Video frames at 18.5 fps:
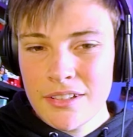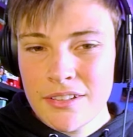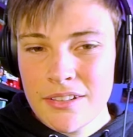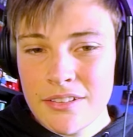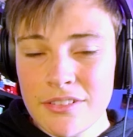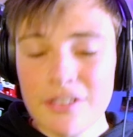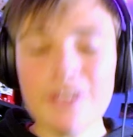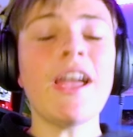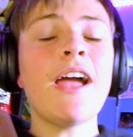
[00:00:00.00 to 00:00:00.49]

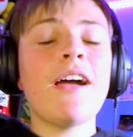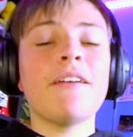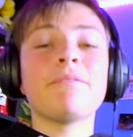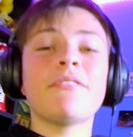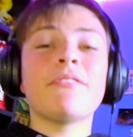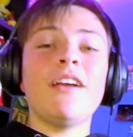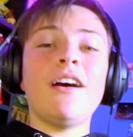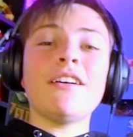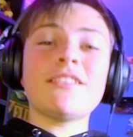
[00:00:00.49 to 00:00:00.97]
So yeah,
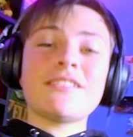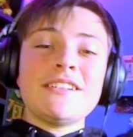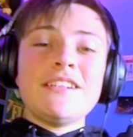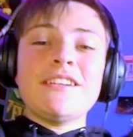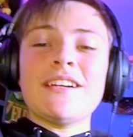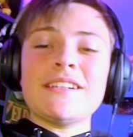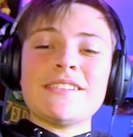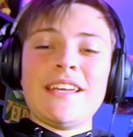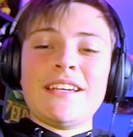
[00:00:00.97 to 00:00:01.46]
I'll see you
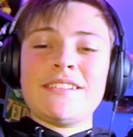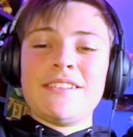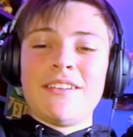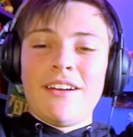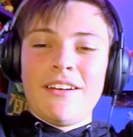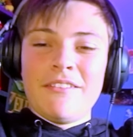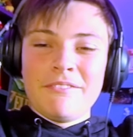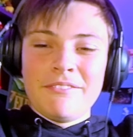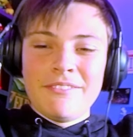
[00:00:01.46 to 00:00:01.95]
guys next
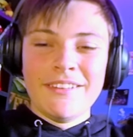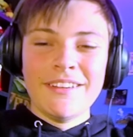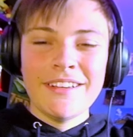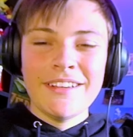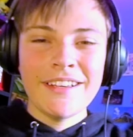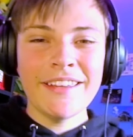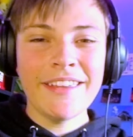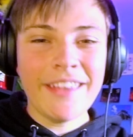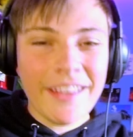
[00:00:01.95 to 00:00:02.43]
time.
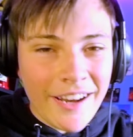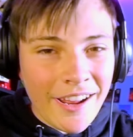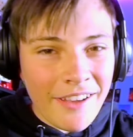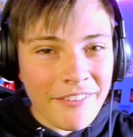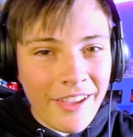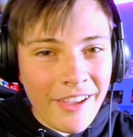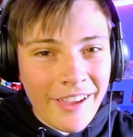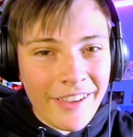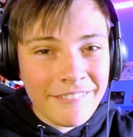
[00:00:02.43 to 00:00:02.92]
Get out
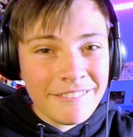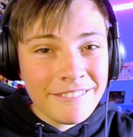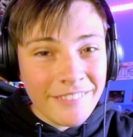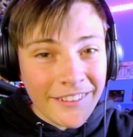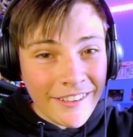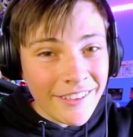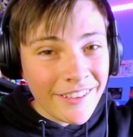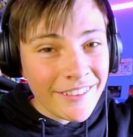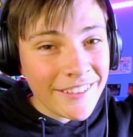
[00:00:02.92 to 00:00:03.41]
there,
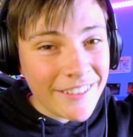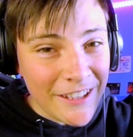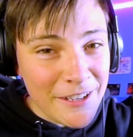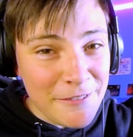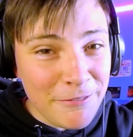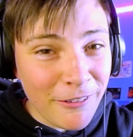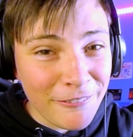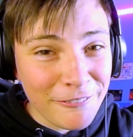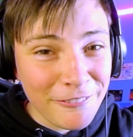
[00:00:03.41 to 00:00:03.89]

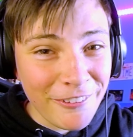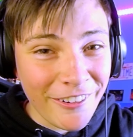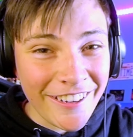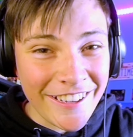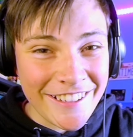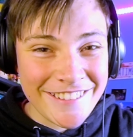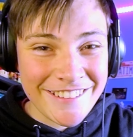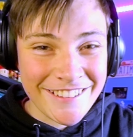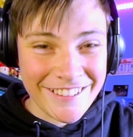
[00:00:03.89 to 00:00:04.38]
keep on
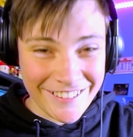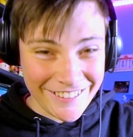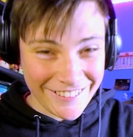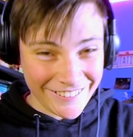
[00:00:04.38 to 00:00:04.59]
riding.